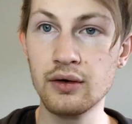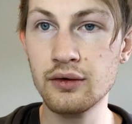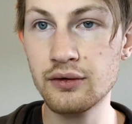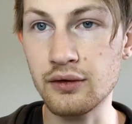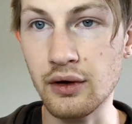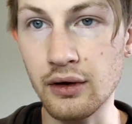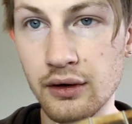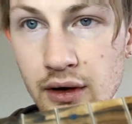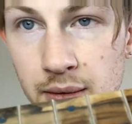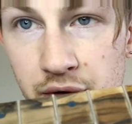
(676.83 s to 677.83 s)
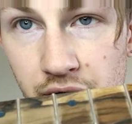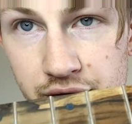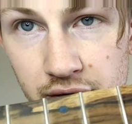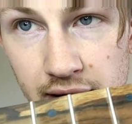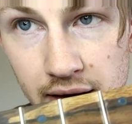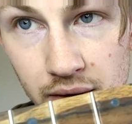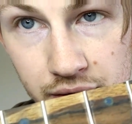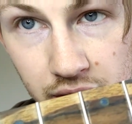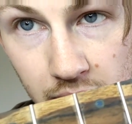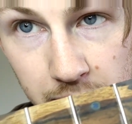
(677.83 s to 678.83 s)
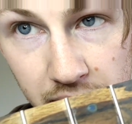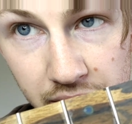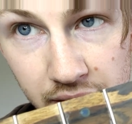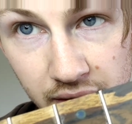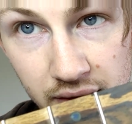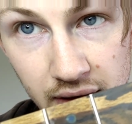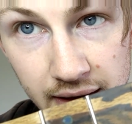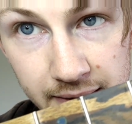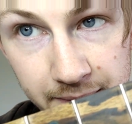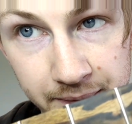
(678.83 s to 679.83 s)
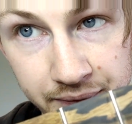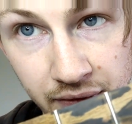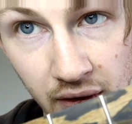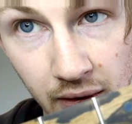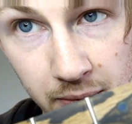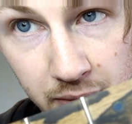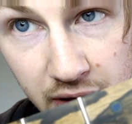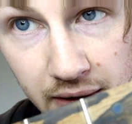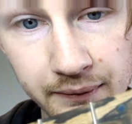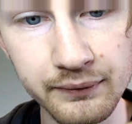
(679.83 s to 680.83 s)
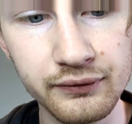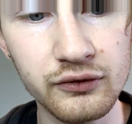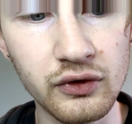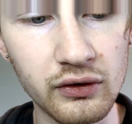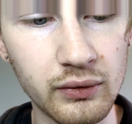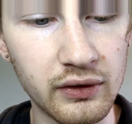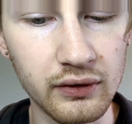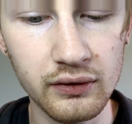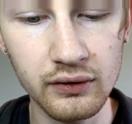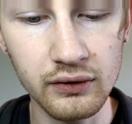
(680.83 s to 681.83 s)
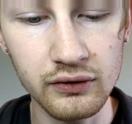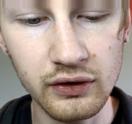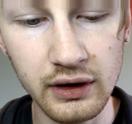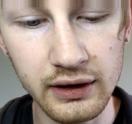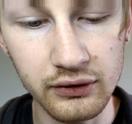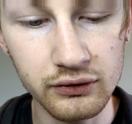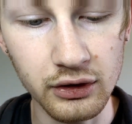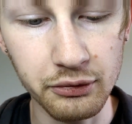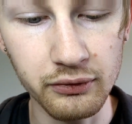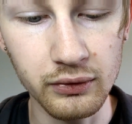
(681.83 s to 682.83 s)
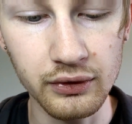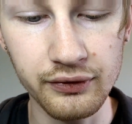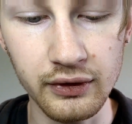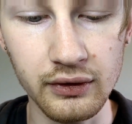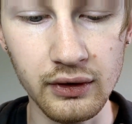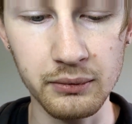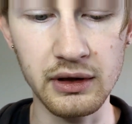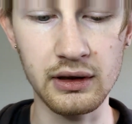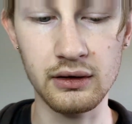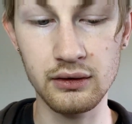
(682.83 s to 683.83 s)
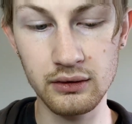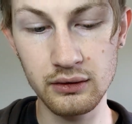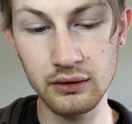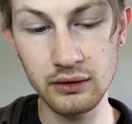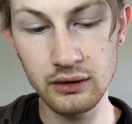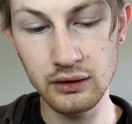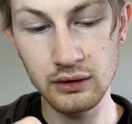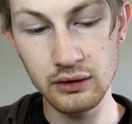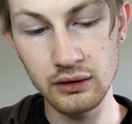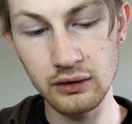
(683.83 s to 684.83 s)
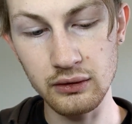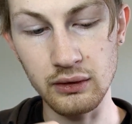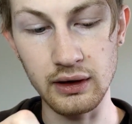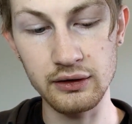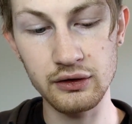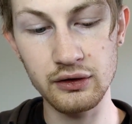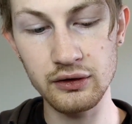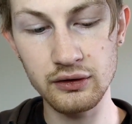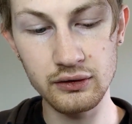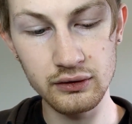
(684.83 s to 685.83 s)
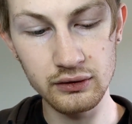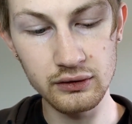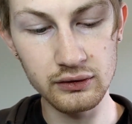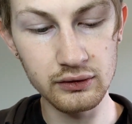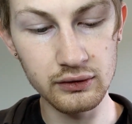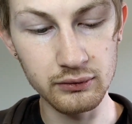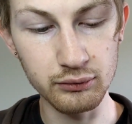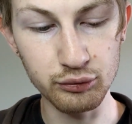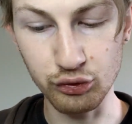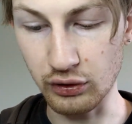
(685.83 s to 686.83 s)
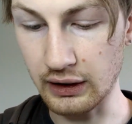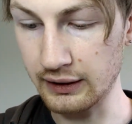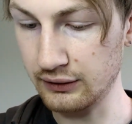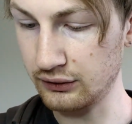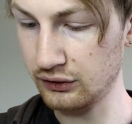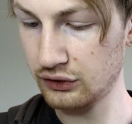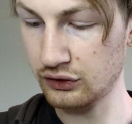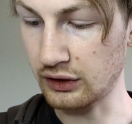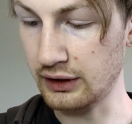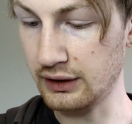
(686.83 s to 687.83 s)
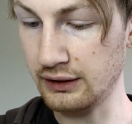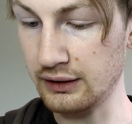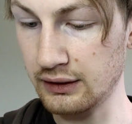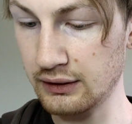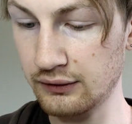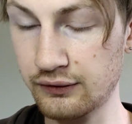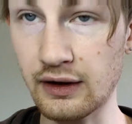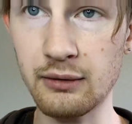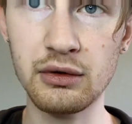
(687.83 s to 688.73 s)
So I'm not sure how it'll show up under this light, but just with the tiniest drop of water I'm getting quite bright, shiny fret